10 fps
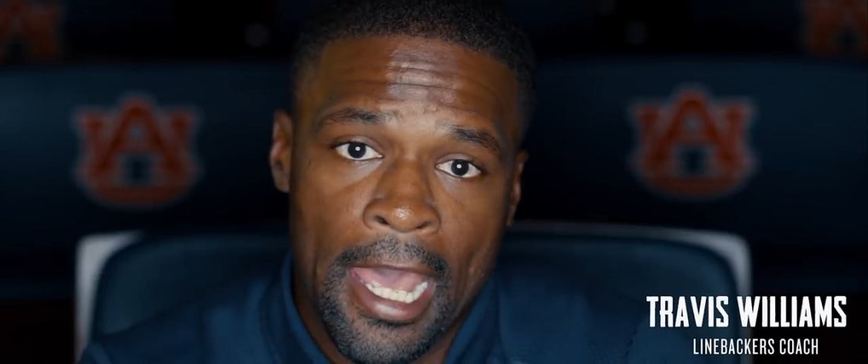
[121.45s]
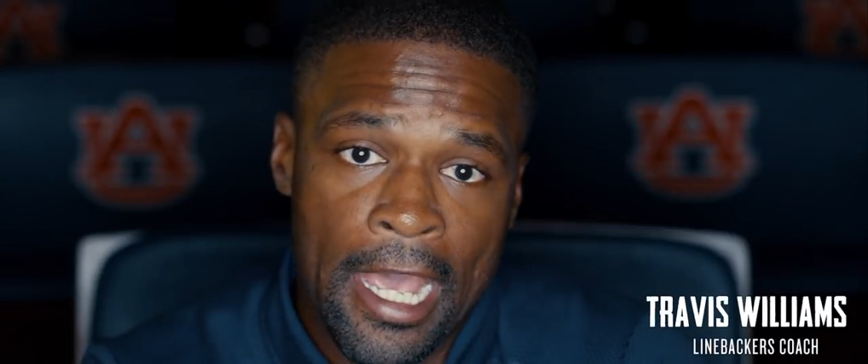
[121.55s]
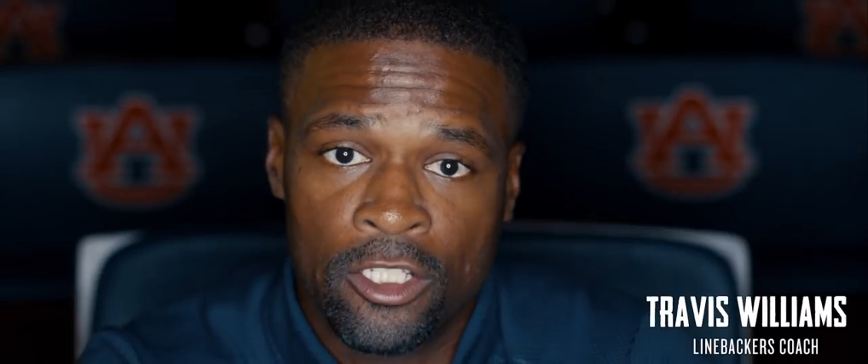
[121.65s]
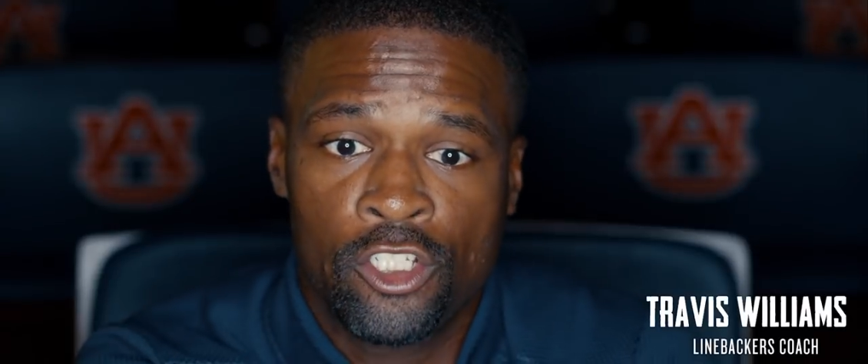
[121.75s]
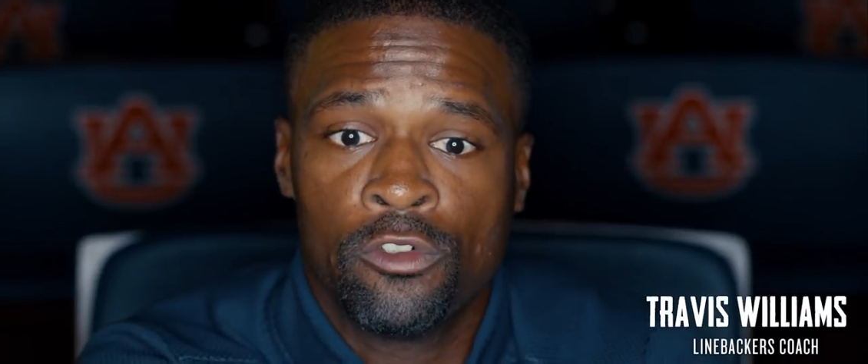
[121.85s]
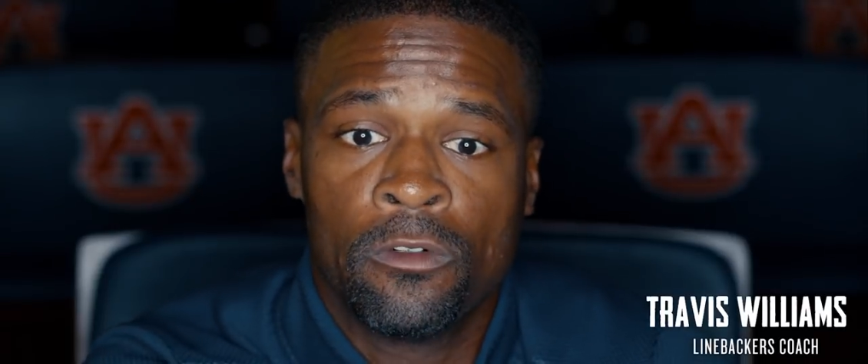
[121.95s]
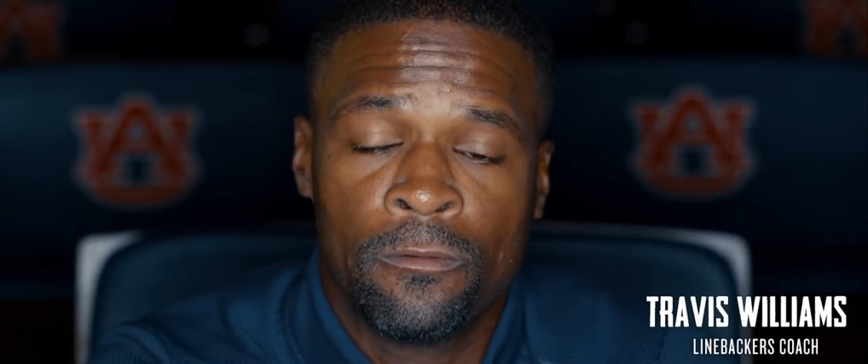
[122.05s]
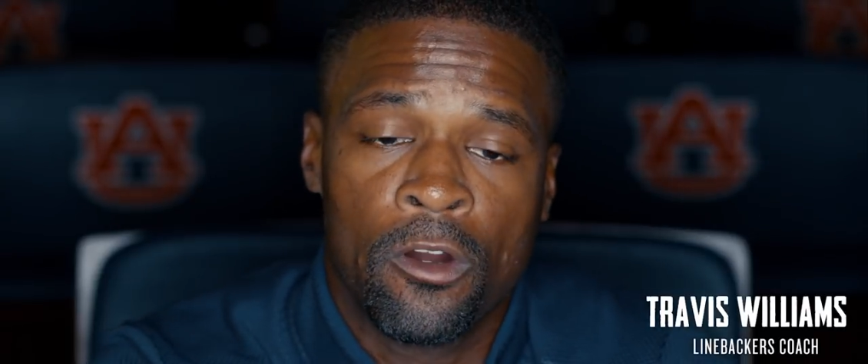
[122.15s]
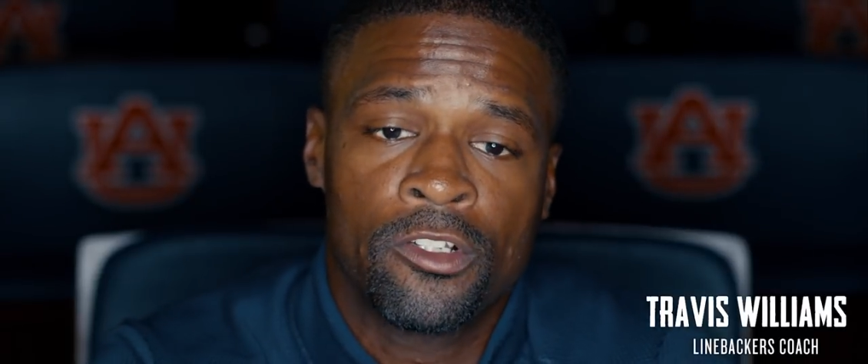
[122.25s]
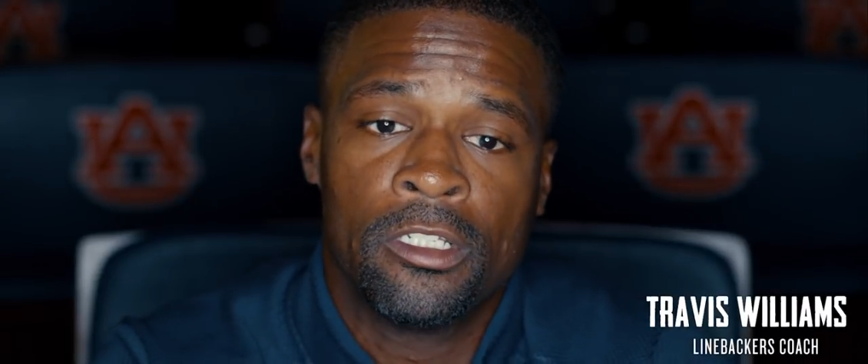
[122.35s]
at this
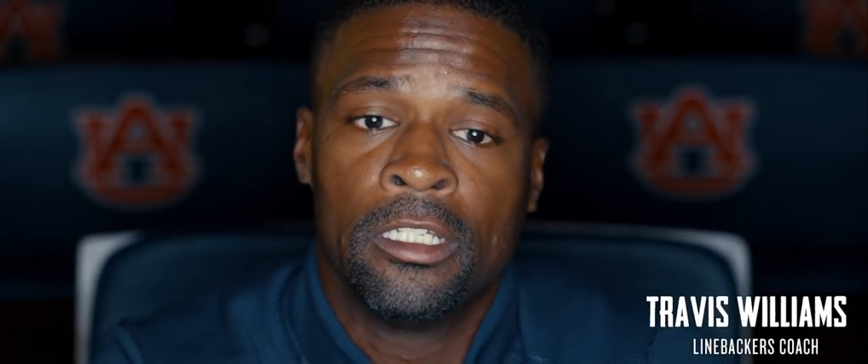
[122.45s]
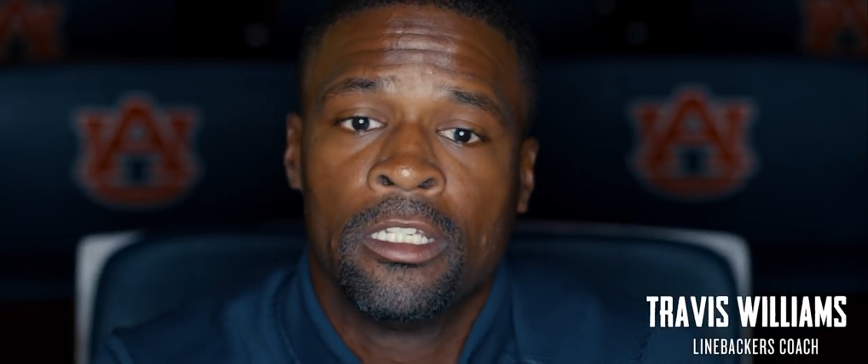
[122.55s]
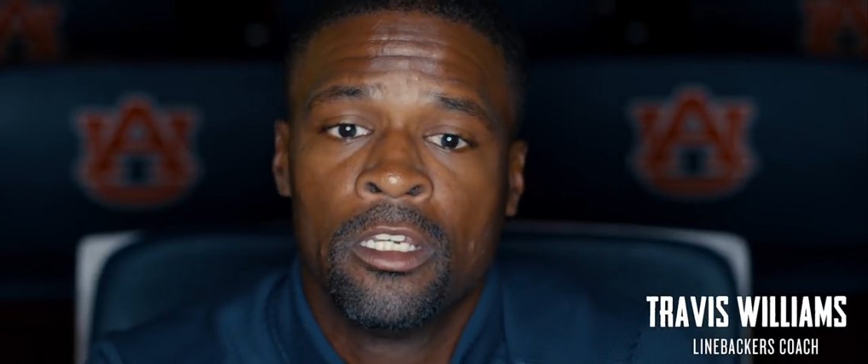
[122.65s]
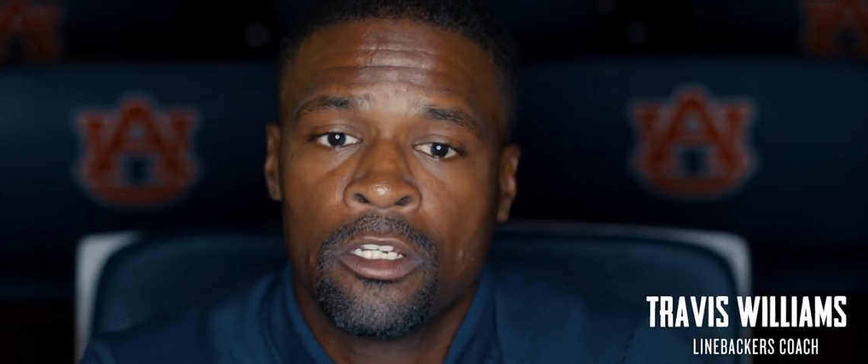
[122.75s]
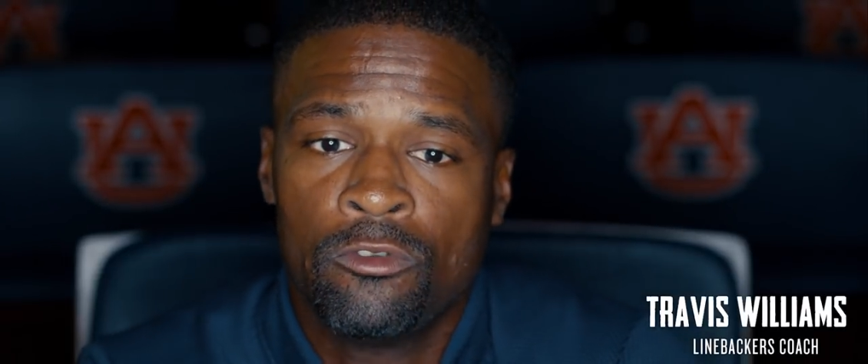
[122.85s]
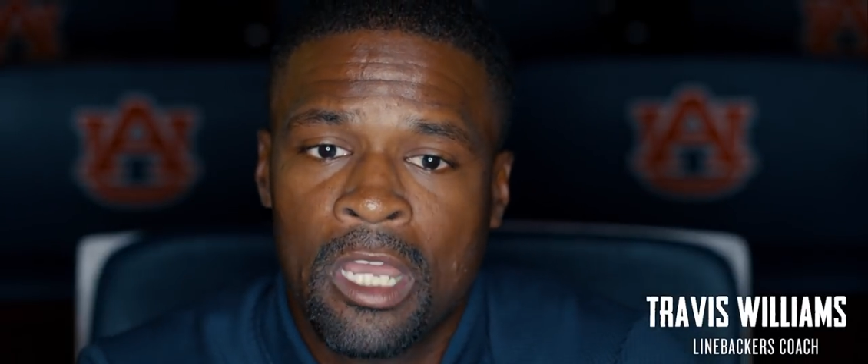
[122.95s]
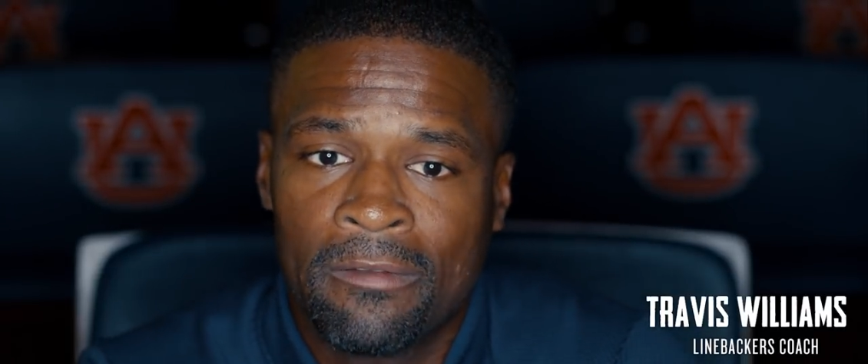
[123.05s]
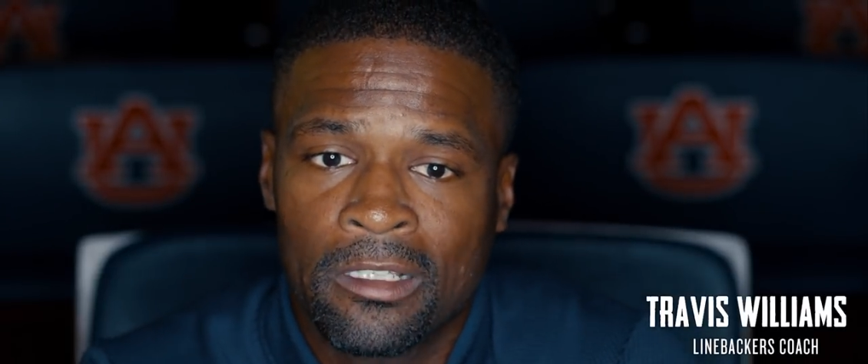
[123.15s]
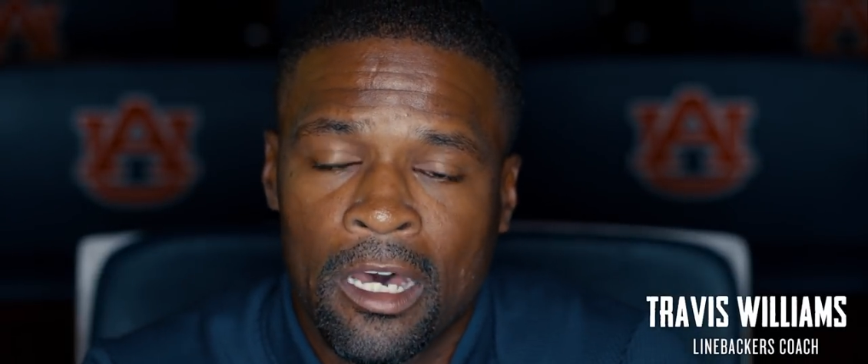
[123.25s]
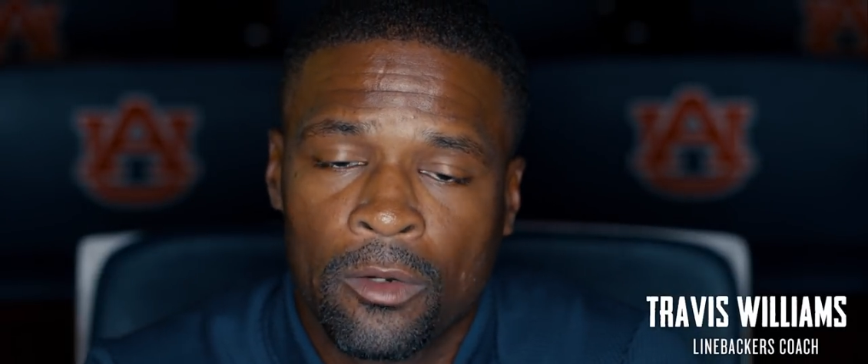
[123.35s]
university, you
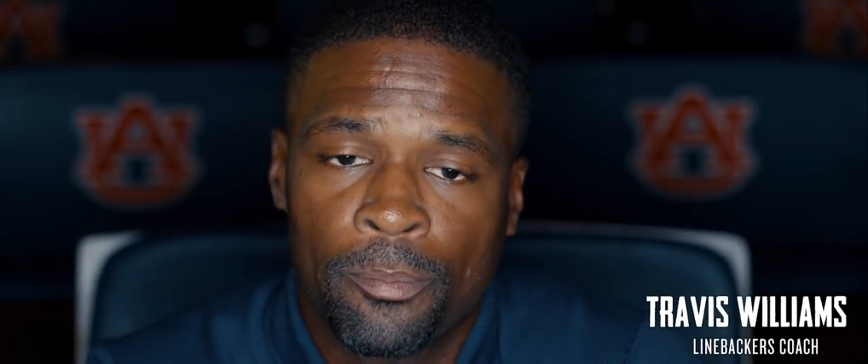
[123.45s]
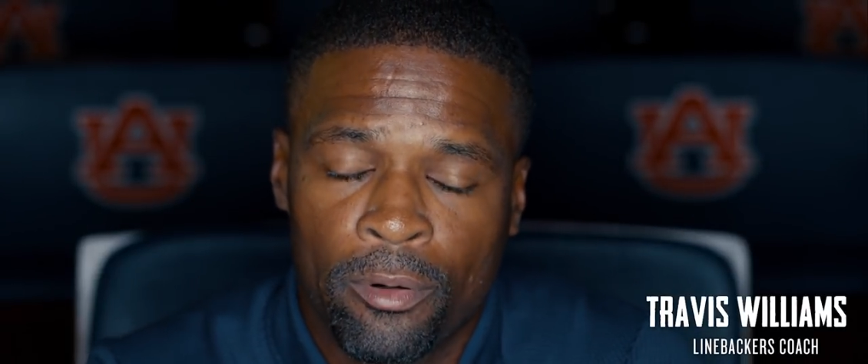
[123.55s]
have a lot of